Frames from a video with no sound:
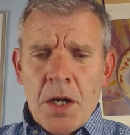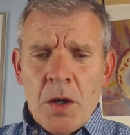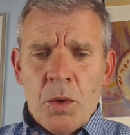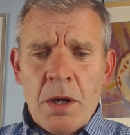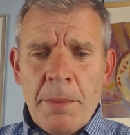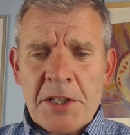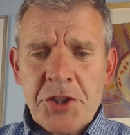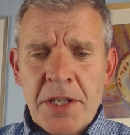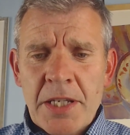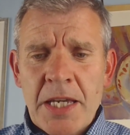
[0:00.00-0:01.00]
We're
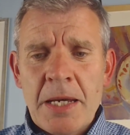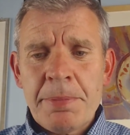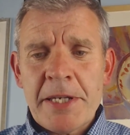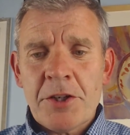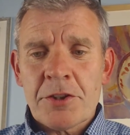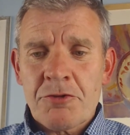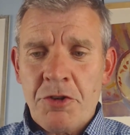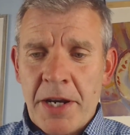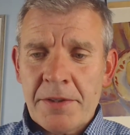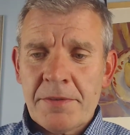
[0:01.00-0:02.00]
imagining being on a
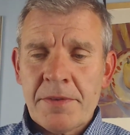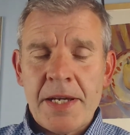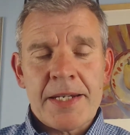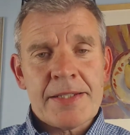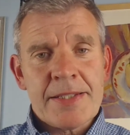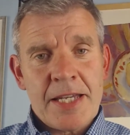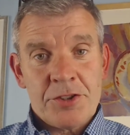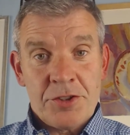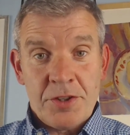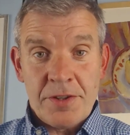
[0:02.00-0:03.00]
train, and
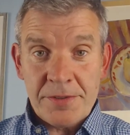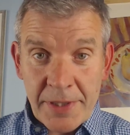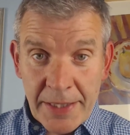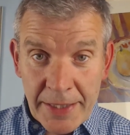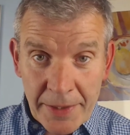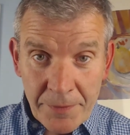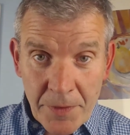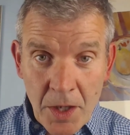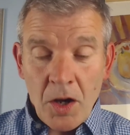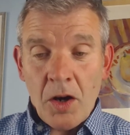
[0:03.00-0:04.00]
attached to the ceiling
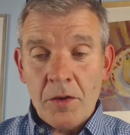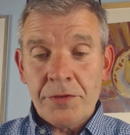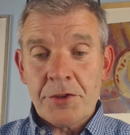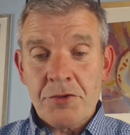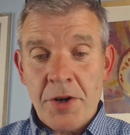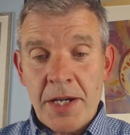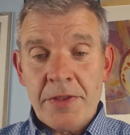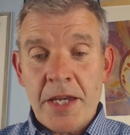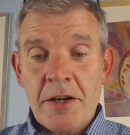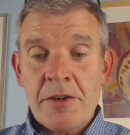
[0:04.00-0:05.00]
of the train
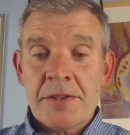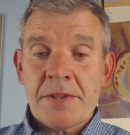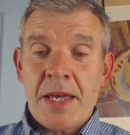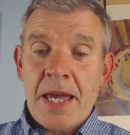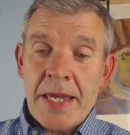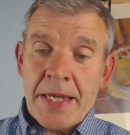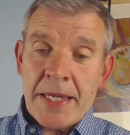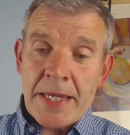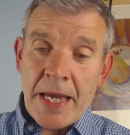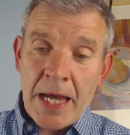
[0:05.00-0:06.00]
there is
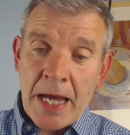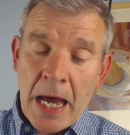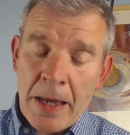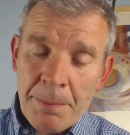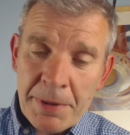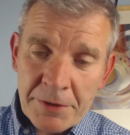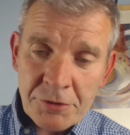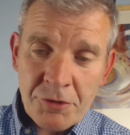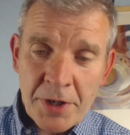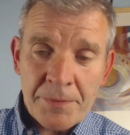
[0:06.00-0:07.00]
a piece of
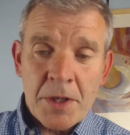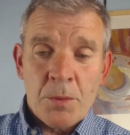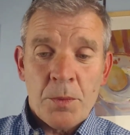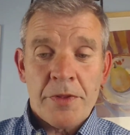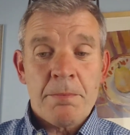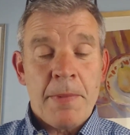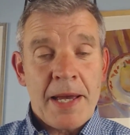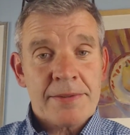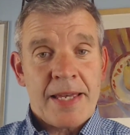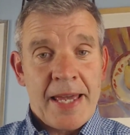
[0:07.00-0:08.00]
string with a
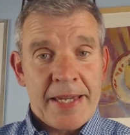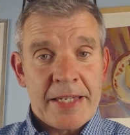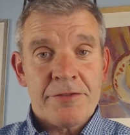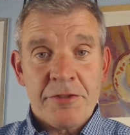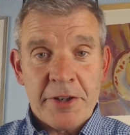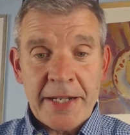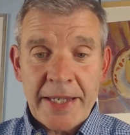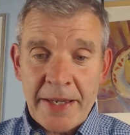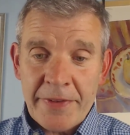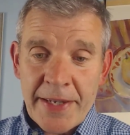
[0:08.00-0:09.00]
mass hanging freely
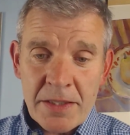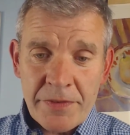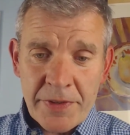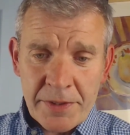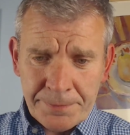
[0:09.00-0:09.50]
at the end of it.